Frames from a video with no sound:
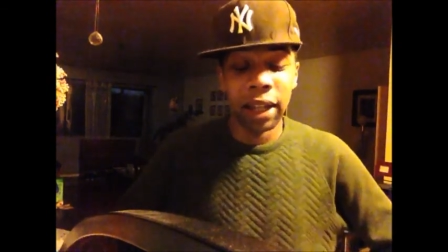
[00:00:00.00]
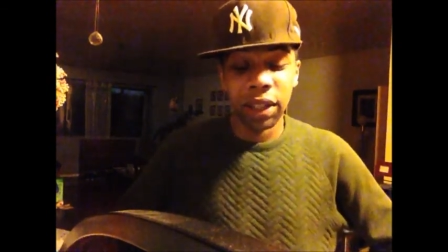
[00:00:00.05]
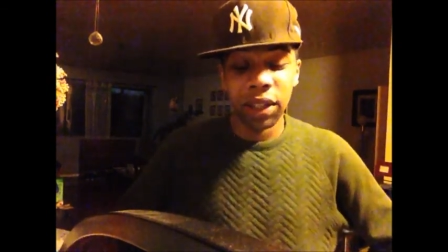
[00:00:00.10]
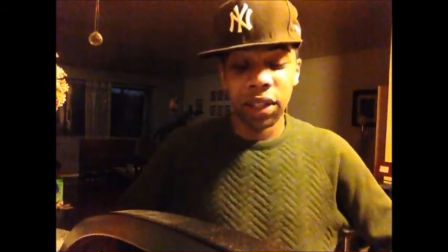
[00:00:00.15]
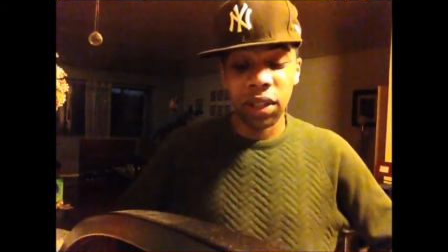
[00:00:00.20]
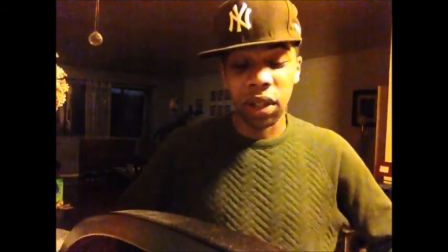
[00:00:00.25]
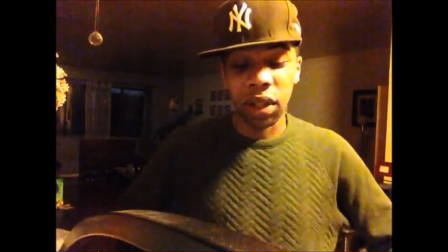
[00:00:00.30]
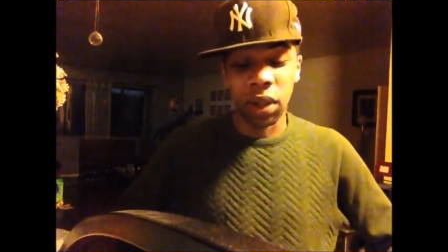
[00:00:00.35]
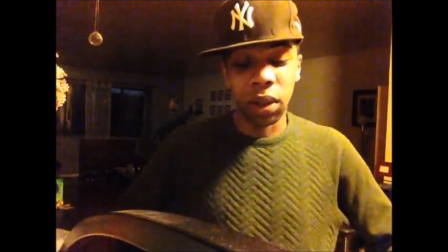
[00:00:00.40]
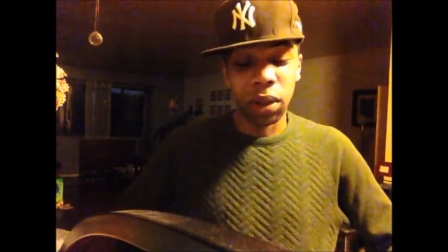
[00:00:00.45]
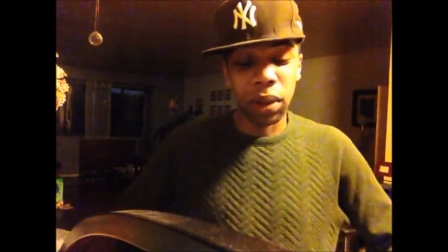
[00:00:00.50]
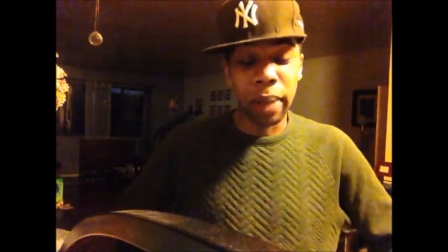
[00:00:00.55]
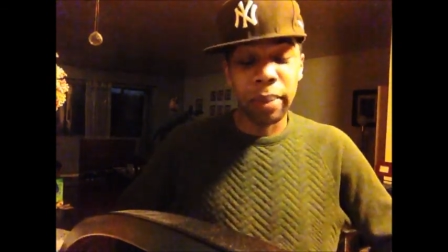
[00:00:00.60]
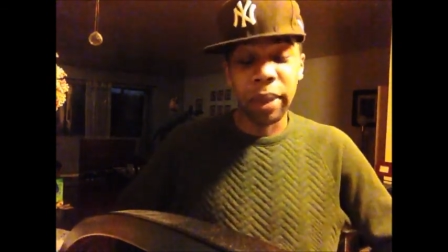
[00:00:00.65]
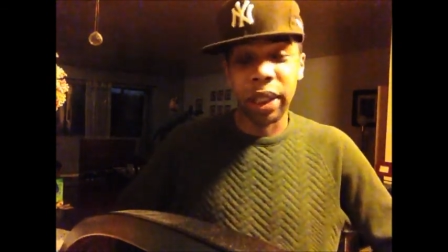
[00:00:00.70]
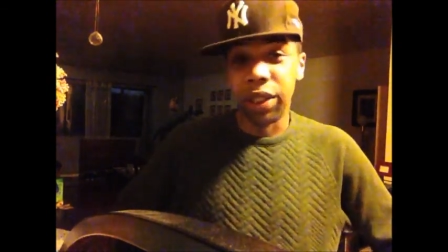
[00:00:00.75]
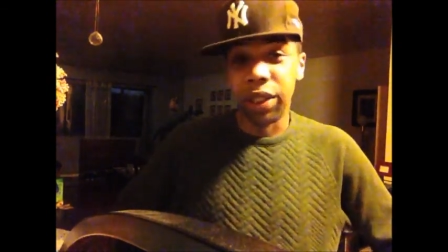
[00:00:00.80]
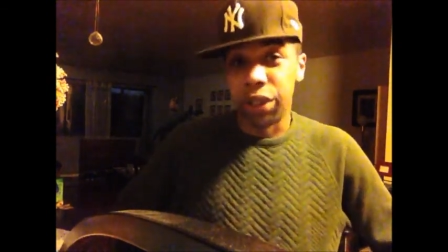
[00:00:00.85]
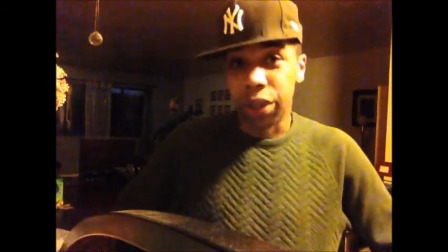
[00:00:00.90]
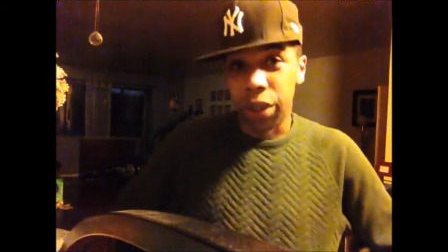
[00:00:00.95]
So, I
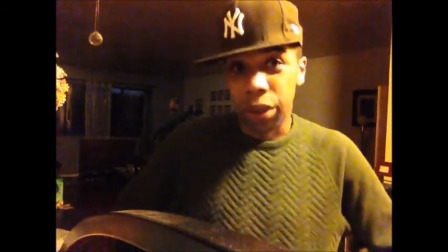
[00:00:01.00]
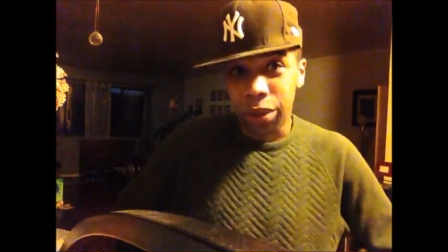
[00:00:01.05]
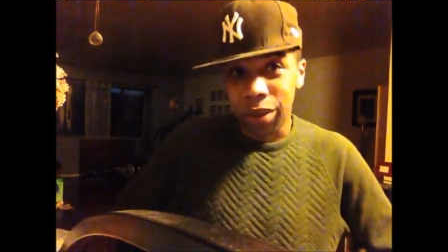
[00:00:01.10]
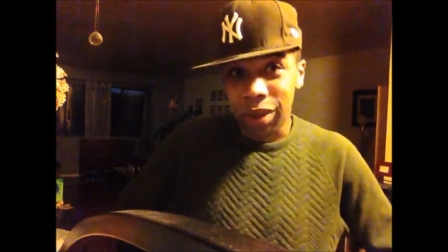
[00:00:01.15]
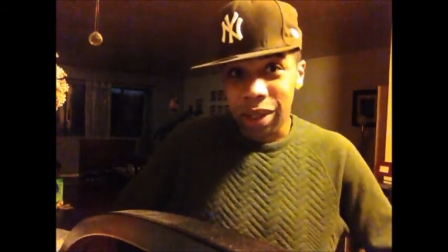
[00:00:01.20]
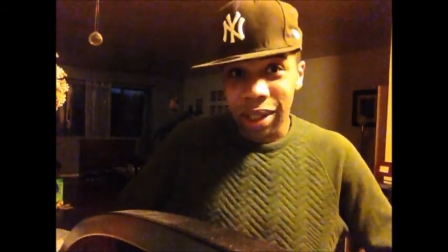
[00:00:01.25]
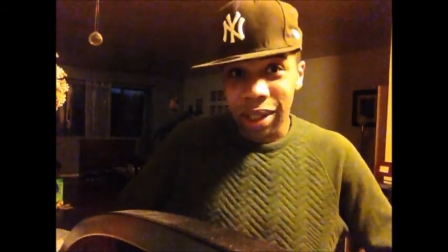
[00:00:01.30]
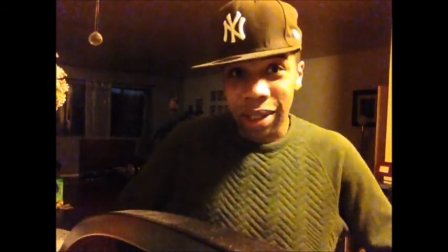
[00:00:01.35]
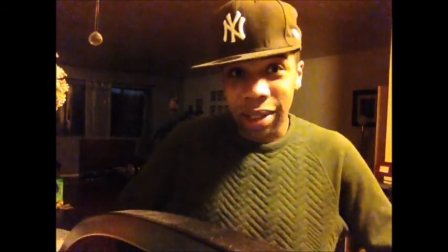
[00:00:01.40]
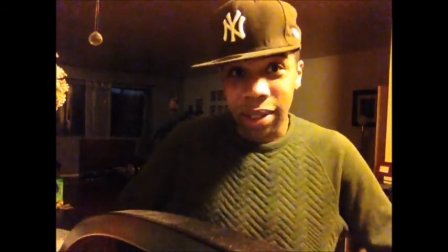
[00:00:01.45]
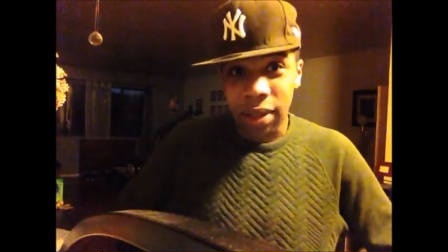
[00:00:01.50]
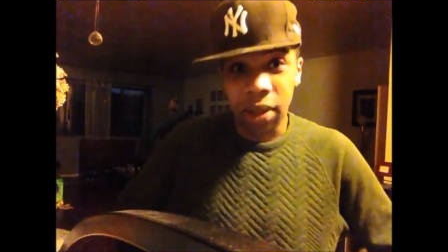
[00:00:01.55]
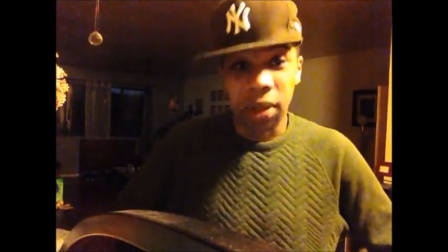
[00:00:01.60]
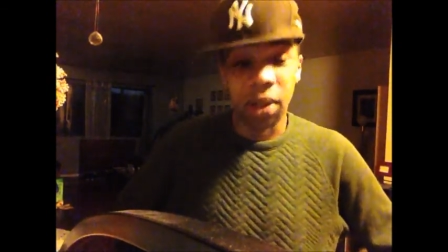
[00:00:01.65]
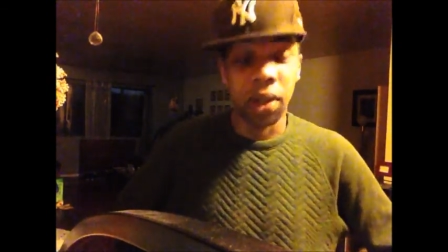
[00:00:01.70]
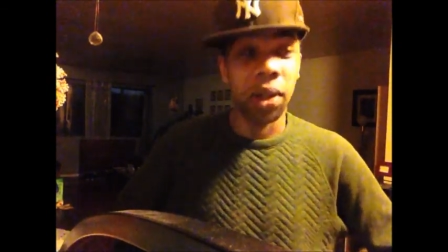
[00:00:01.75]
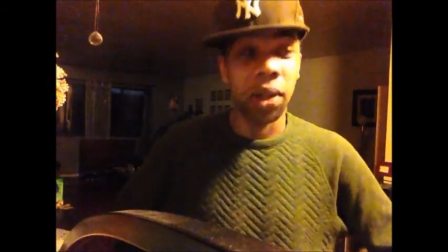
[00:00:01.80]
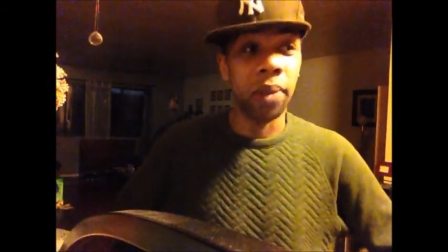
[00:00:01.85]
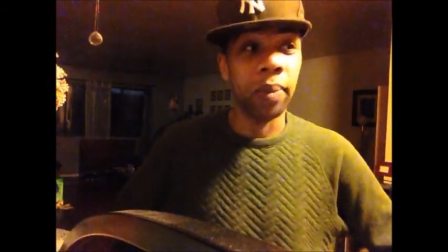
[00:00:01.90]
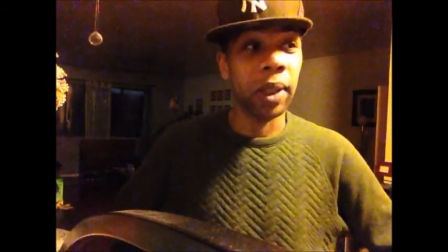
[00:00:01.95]
mean, Joan sees
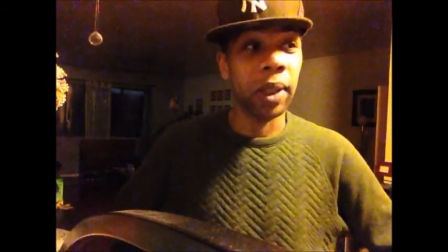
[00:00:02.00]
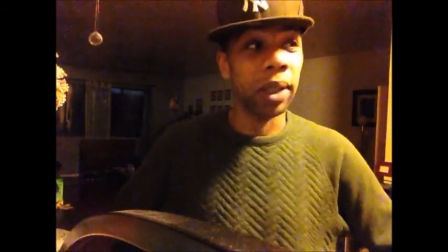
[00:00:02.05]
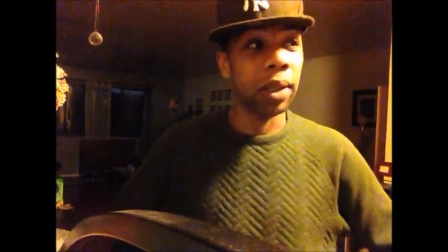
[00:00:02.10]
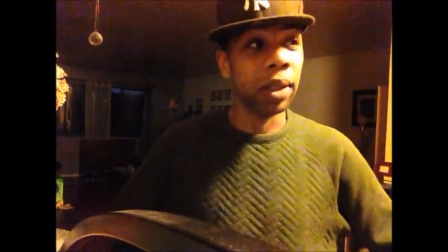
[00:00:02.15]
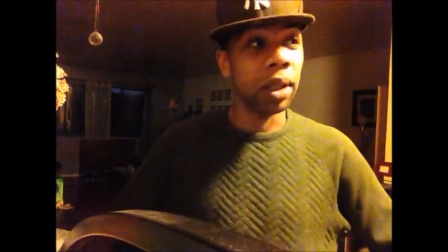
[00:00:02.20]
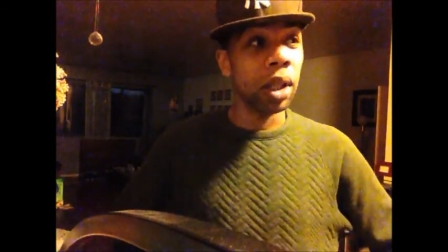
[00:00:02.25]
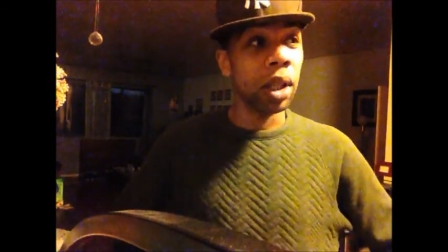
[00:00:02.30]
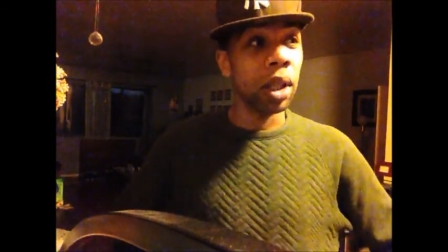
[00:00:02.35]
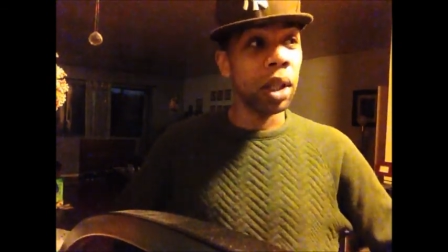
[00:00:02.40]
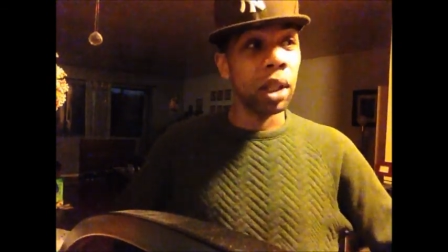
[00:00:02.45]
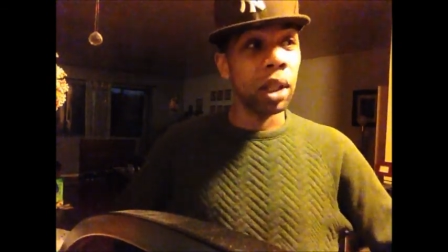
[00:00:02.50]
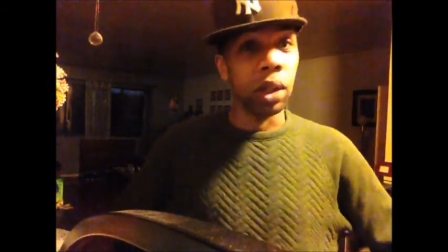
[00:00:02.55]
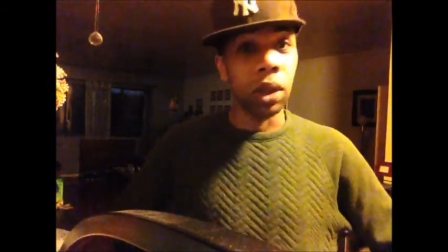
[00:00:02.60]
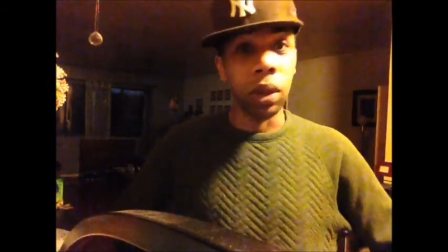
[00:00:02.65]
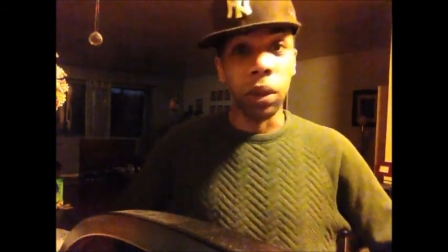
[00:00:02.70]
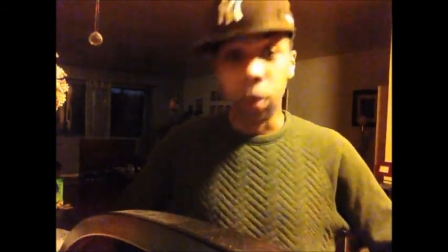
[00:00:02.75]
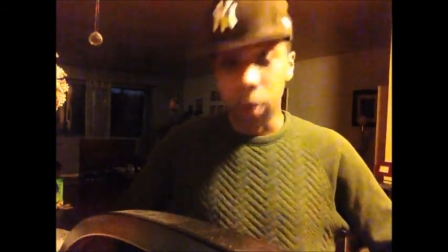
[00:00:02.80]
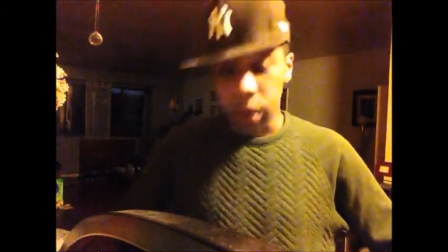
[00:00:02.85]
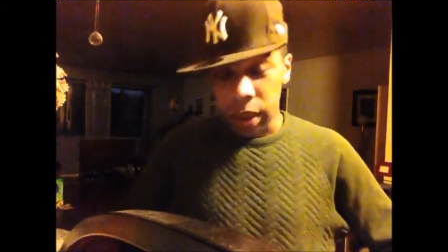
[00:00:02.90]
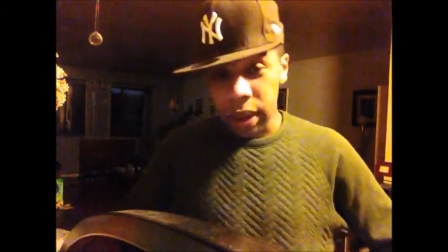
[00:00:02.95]
him and
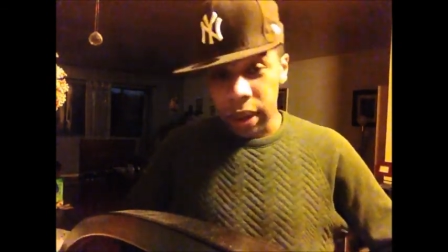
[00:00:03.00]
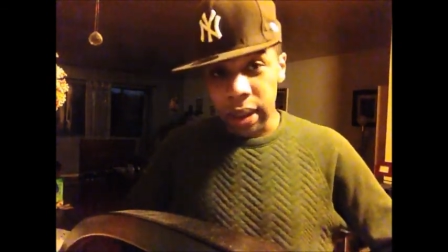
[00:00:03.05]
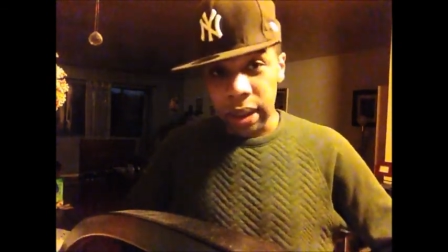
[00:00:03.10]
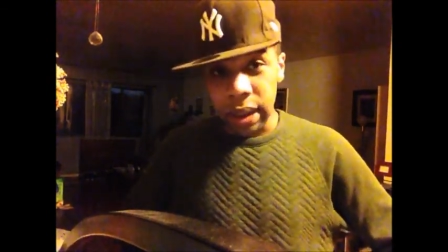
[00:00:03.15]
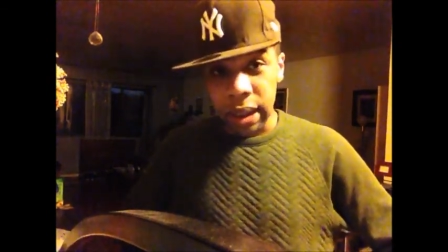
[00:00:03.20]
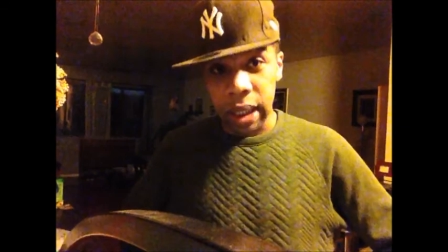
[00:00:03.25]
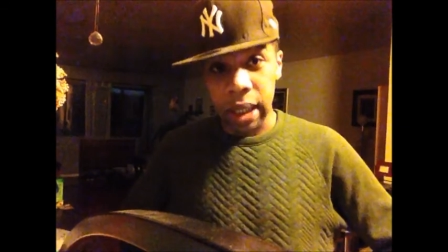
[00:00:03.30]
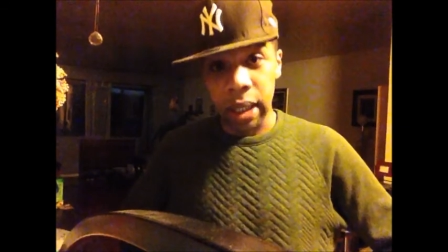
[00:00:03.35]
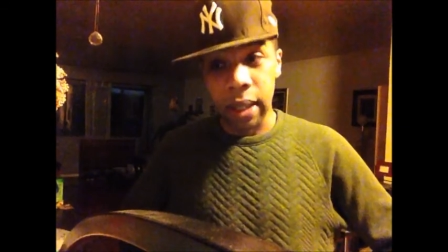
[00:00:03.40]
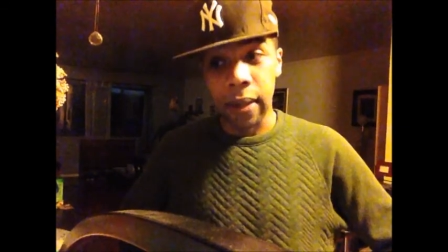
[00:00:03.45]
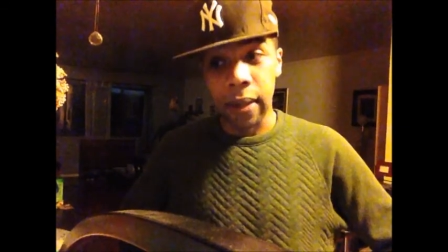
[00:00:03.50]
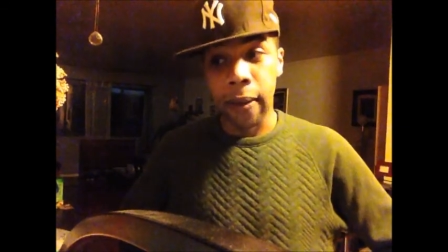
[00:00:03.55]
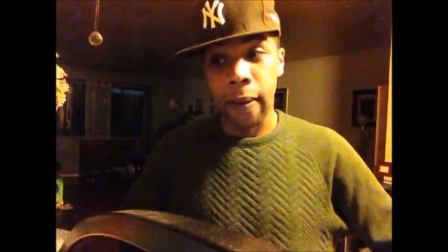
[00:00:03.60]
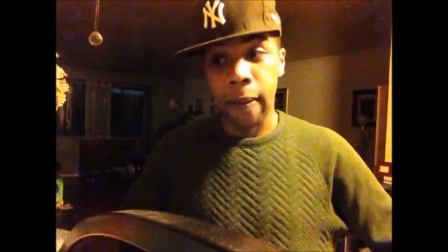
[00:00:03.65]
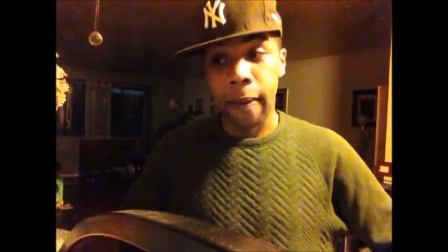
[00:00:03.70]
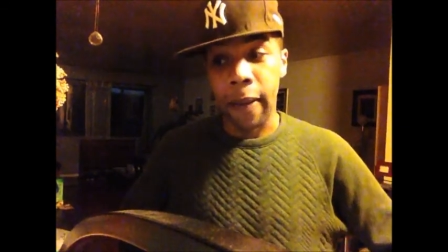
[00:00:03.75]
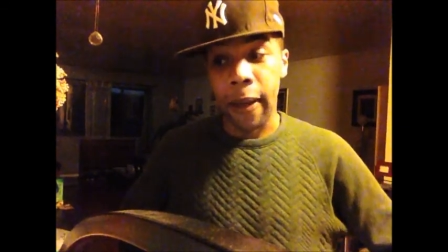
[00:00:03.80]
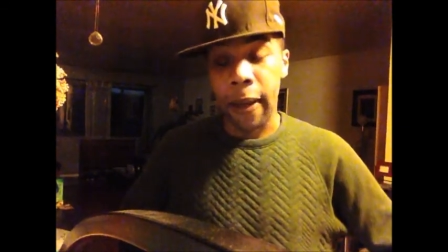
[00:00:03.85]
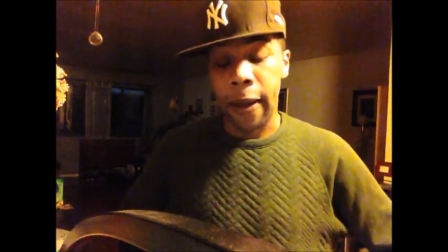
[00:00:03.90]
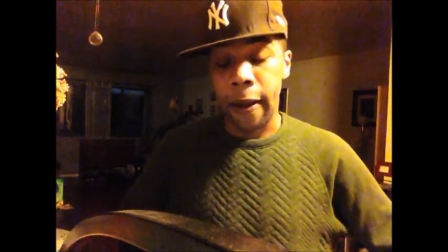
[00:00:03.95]
Lou sees him,